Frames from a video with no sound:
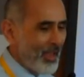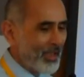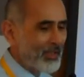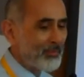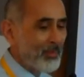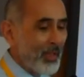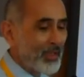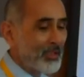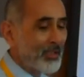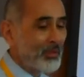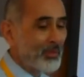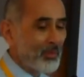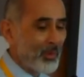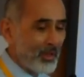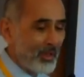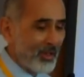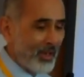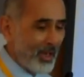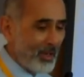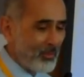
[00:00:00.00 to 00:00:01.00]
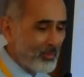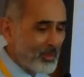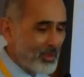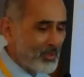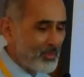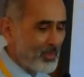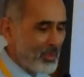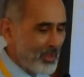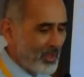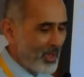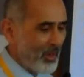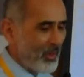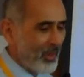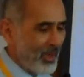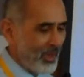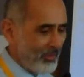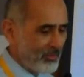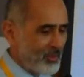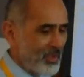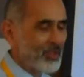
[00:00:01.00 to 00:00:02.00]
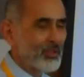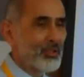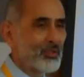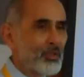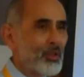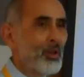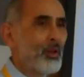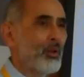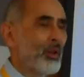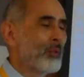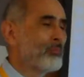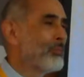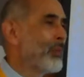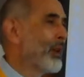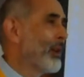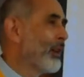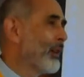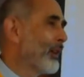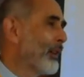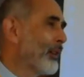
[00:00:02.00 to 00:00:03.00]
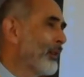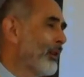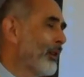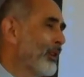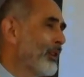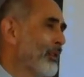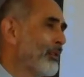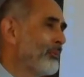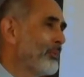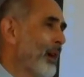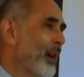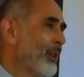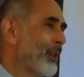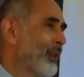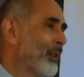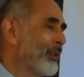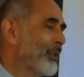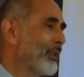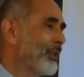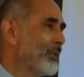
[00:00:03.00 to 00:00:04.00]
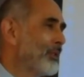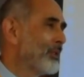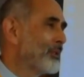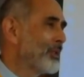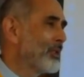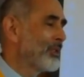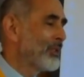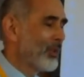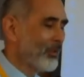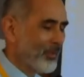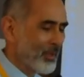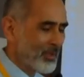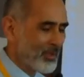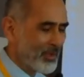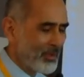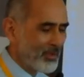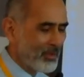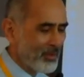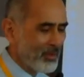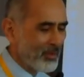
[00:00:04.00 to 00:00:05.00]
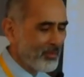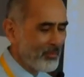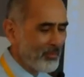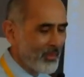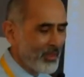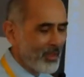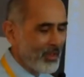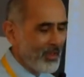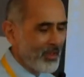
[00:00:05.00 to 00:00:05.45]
Expanding to other languages, we now have Janice So, a colleague of mine at UC San Francisco,